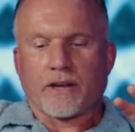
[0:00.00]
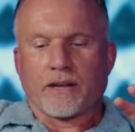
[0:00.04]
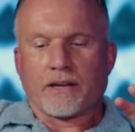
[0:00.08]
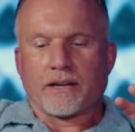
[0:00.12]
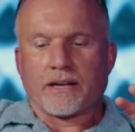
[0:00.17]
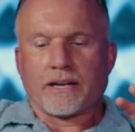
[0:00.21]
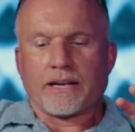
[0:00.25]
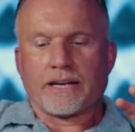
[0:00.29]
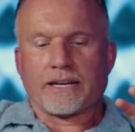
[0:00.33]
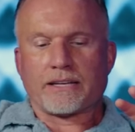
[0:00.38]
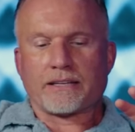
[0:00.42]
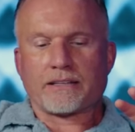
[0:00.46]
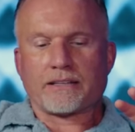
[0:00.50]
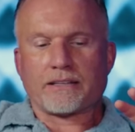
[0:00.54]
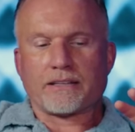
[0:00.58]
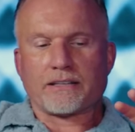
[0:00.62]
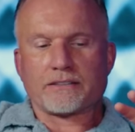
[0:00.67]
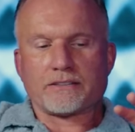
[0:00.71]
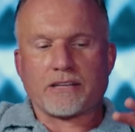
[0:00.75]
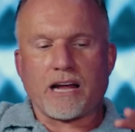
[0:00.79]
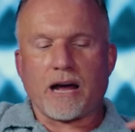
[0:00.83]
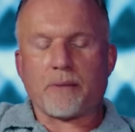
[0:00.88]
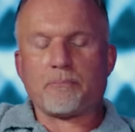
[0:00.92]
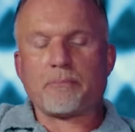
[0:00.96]
and uh,
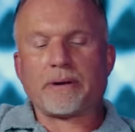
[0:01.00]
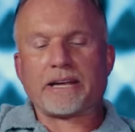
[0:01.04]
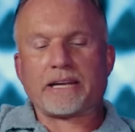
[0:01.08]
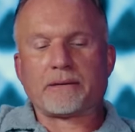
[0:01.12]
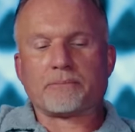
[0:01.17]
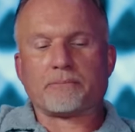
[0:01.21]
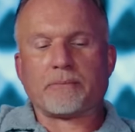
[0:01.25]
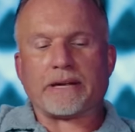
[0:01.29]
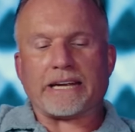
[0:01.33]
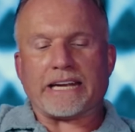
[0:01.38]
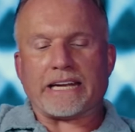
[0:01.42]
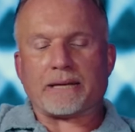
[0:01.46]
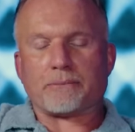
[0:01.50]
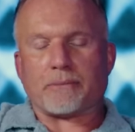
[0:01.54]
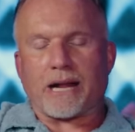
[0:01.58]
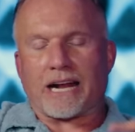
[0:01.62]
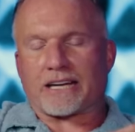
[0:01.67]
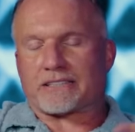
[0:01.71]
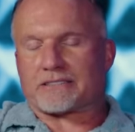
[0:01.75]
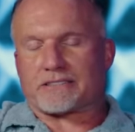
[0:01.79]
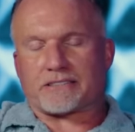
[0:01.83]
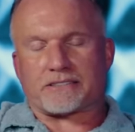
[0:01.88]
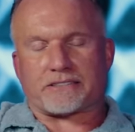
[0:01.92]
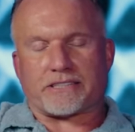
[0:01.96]
not being mean, but I
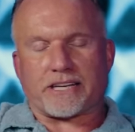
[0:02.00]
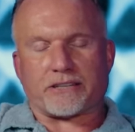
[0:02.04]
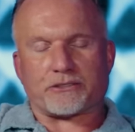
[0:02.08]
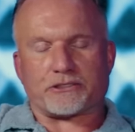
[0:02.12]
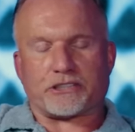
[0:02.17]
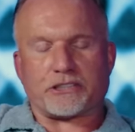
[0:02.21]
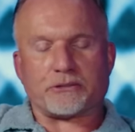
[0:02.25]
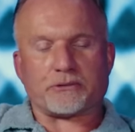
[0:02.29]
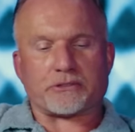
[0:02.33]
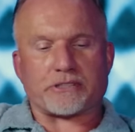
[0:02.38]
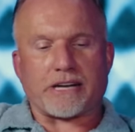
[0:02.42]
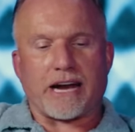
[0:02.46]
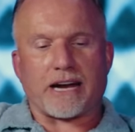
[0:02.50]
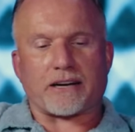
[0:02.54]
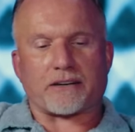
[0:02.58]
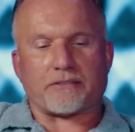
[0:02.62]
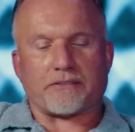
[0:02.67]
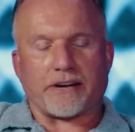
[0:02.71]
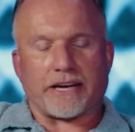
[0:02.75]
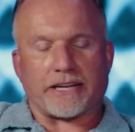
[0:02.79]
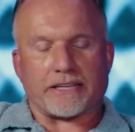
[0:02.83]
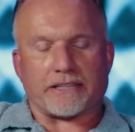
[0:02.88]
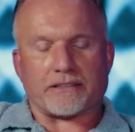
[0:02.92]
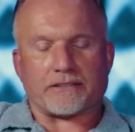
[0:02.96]
could just tell she was
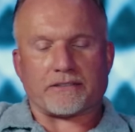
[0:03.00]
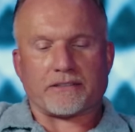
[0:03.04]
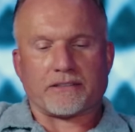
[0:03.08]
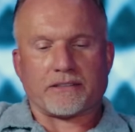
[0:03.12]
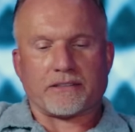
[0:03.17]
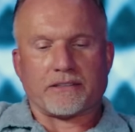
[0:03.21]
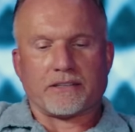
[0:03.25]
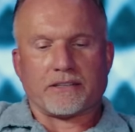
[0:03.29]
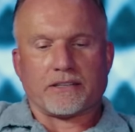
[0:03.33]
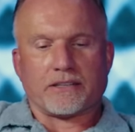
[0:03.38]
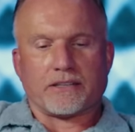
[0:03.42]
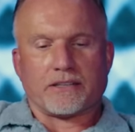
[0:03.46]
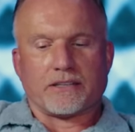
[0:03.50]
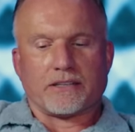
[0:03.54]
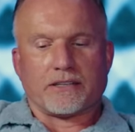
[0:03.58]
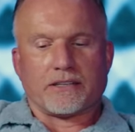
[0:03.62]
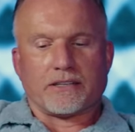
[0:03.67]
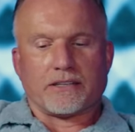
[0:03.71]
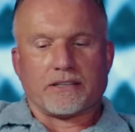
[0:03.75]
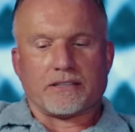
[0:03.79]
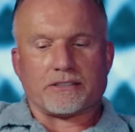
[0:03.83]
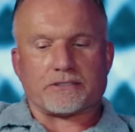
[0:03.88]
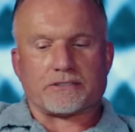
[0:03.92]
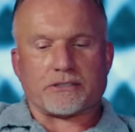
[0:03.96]
aggravated.
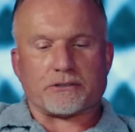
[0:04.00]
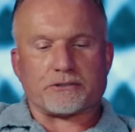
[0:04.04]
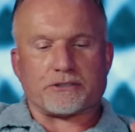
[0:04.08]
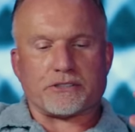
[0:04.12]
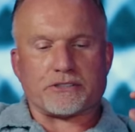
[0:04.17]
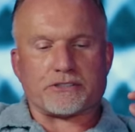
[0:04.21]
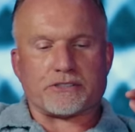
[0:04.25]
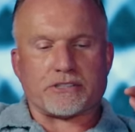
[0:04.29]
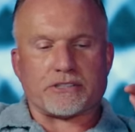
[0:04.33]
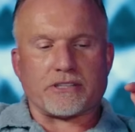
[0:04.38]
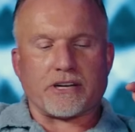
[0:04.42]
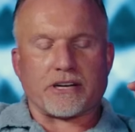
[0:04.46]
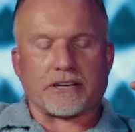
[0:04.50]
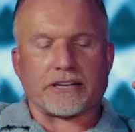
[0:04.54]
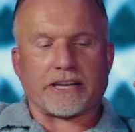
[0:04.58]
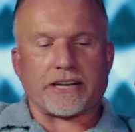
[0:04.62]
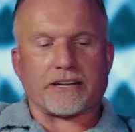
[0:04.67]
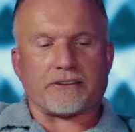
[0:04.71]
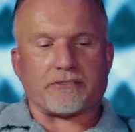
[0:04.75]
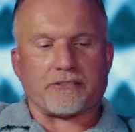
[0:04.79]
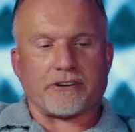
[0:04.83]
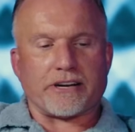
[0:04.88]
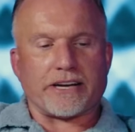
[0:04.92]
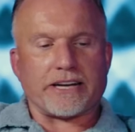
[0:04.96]
And so she's in there
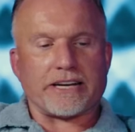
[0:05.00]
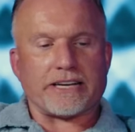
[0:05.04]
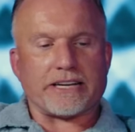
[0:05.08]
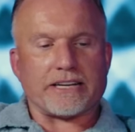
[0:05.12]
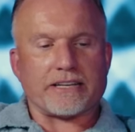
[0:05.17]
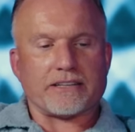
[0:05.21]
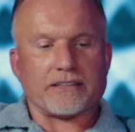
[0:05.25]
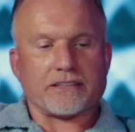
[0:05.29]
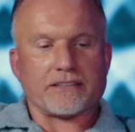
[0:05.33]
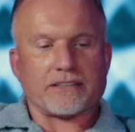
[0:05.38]
getting ready.